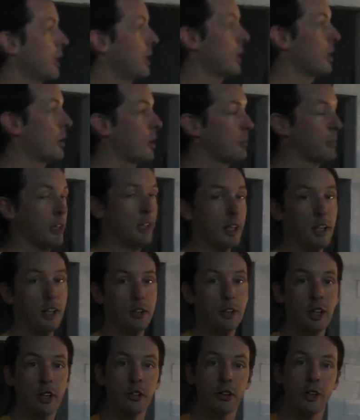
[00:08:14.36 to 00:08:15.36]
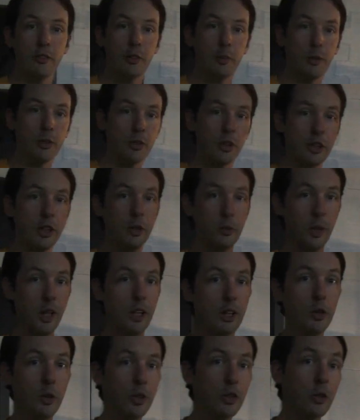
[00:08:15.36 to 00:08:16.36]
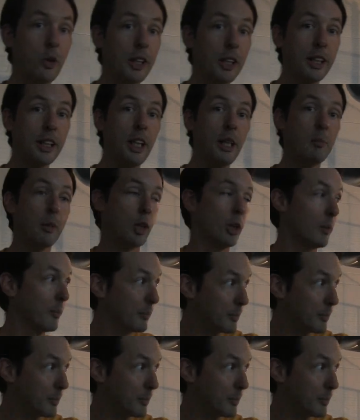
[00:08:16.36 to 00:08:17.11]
now I'm going to hand you guys off to Mr. Kidwell, who is running cable.